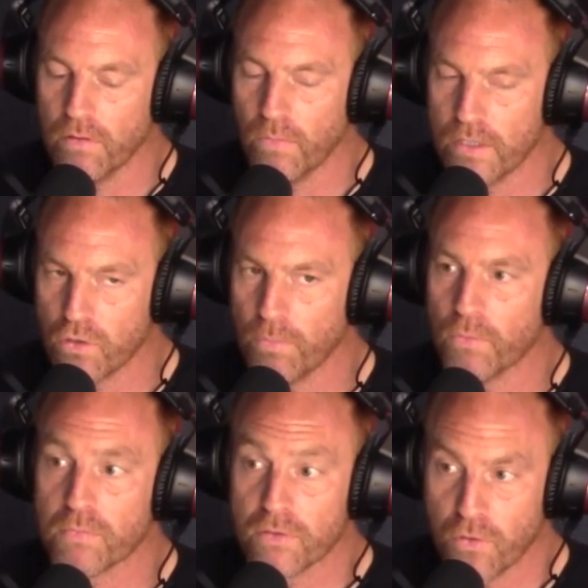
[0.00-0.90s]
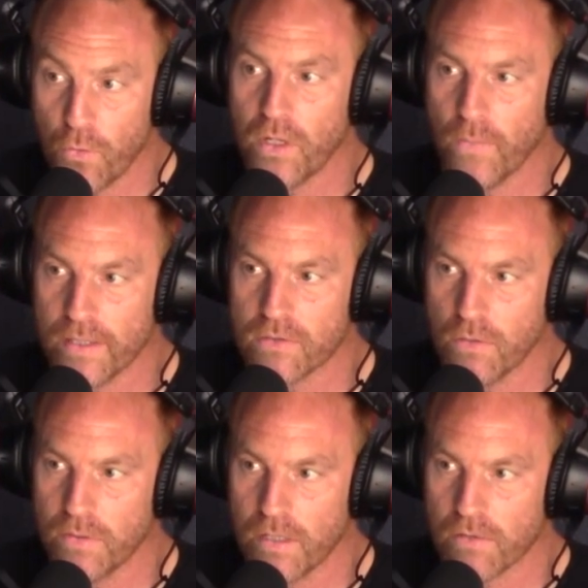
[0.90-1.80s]
when he told me which platoon he went
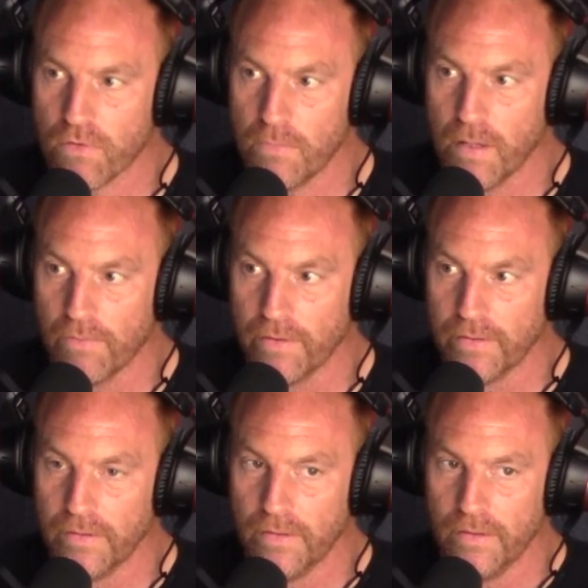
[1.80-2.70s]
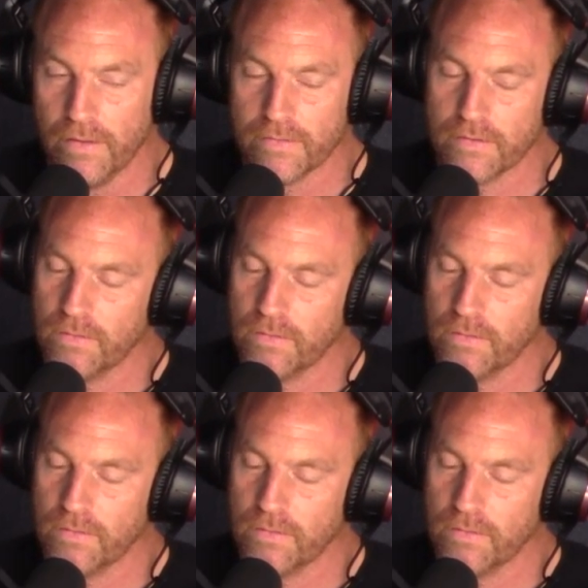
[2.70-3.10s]
to within three para, I was like,